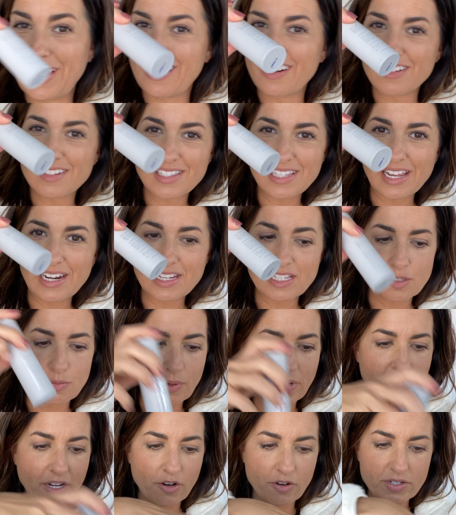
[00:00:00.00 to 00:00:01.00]
got our setting
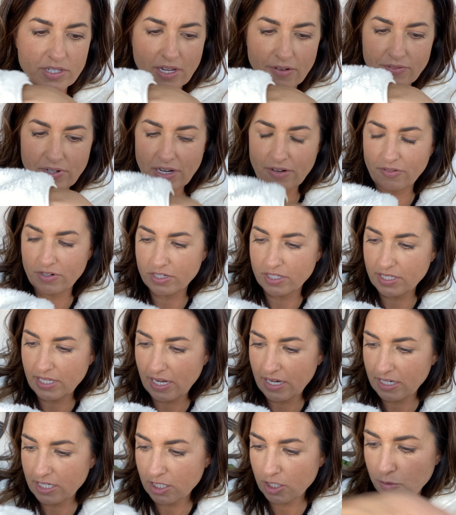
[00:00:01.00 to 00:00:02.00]
spray. You always have to have our
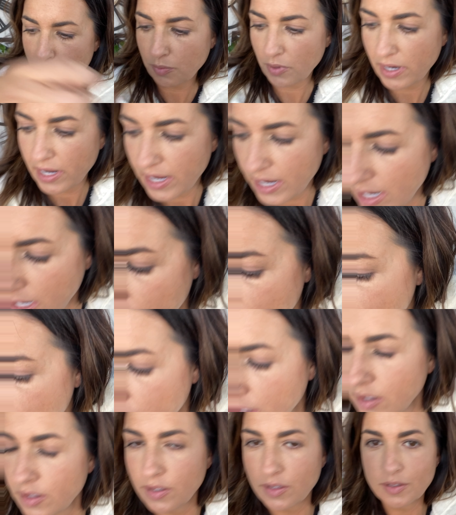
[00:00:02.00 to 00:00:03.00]
setting spray,
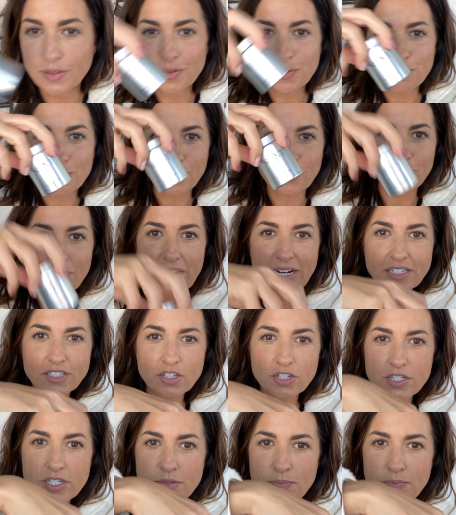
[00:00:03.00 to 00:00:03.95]
perfector